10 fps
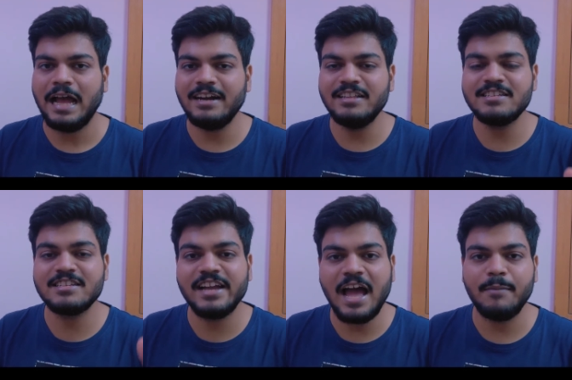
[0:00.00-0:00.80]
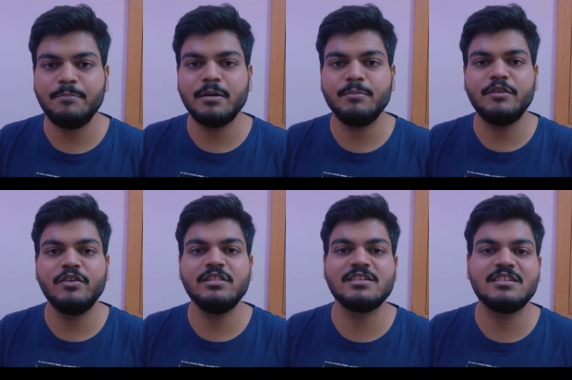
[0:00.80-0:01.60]
And this gap
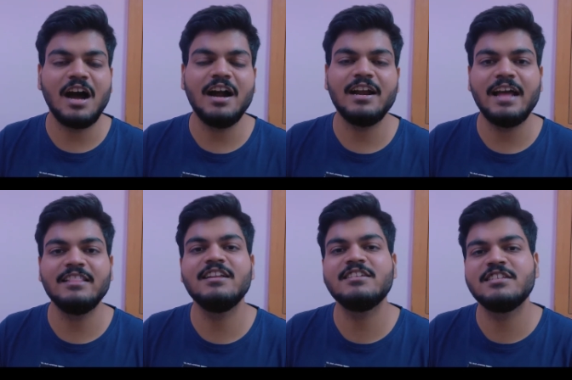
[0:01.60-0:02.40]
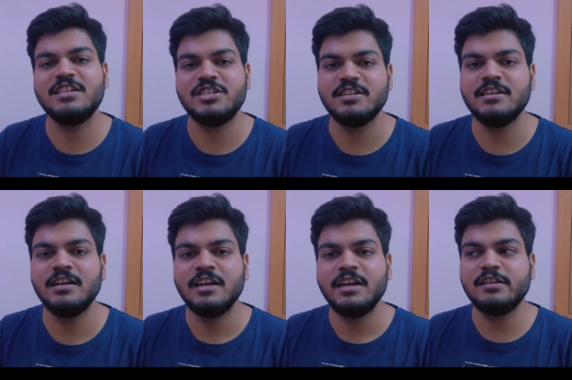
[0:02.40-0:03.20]
between the start and the destination
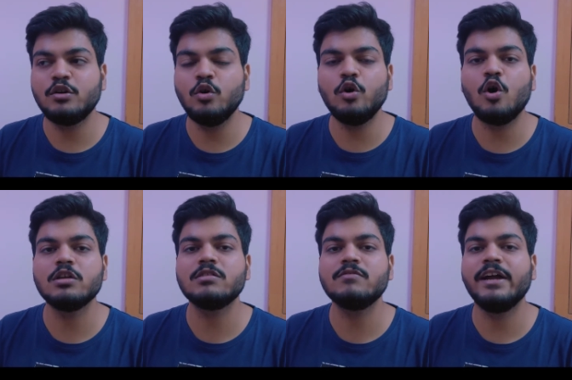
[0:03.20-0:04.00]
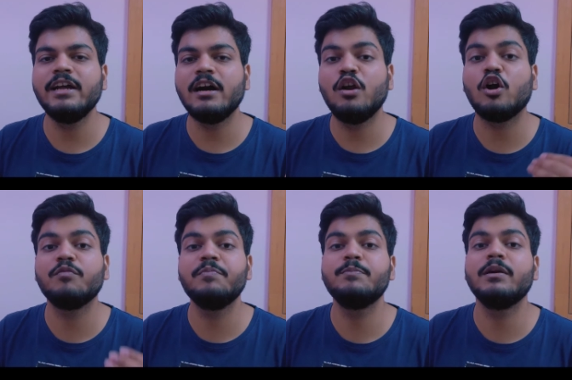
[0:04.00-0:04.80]
is the root cause why a lot
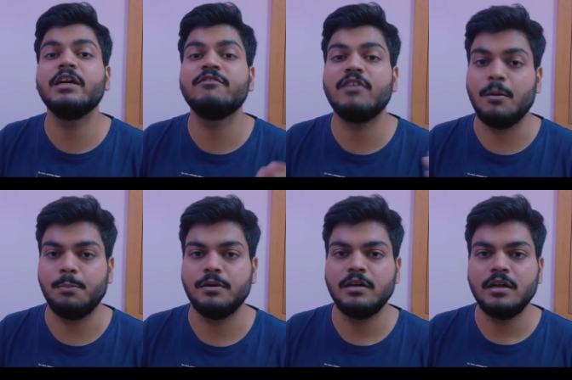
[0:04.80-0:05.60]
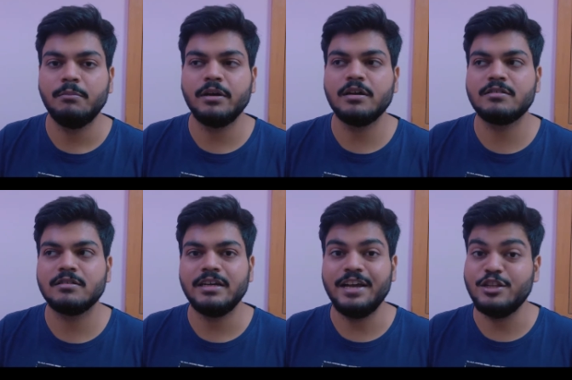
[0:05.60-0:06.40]
of people give up. Because
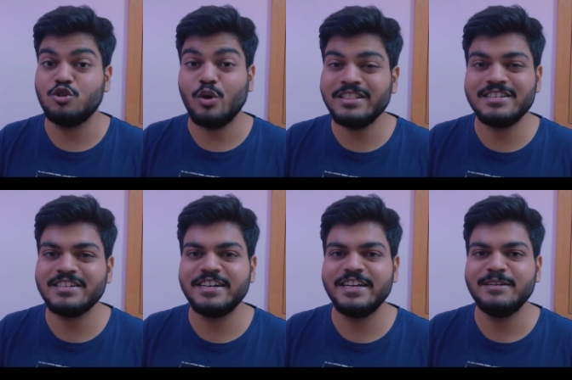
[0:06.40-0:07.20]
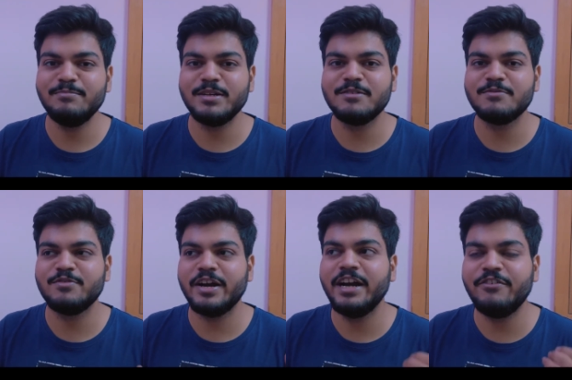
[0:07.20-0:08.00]
enjoying the journey becomes
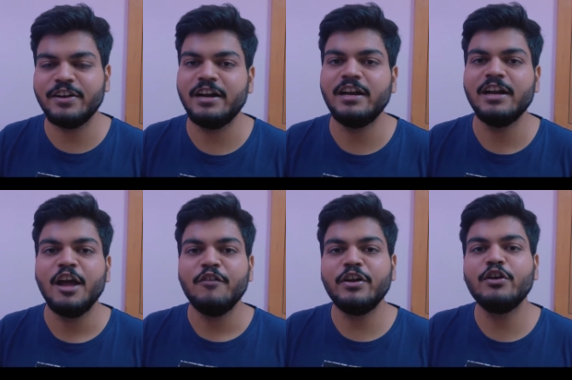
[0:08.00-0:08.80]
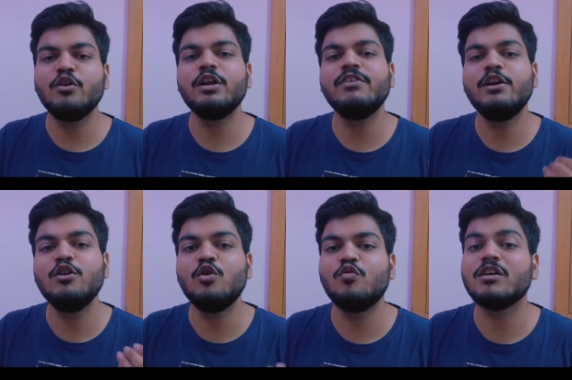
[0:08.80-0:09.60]
very difficult when you don't even
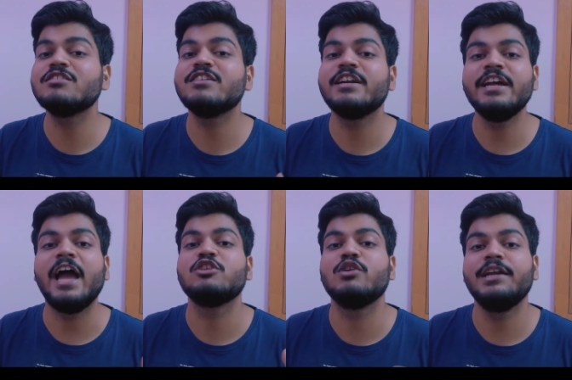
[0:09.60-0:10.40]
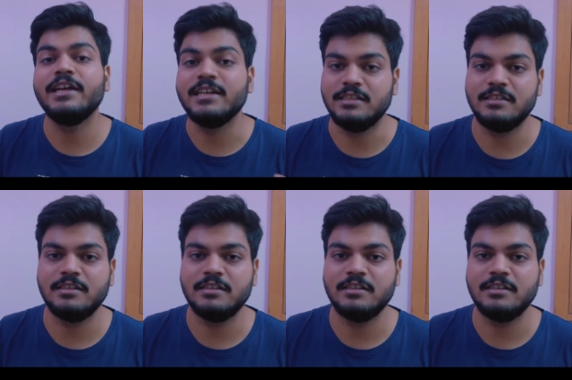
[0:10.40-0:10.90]
know what the journey actually is.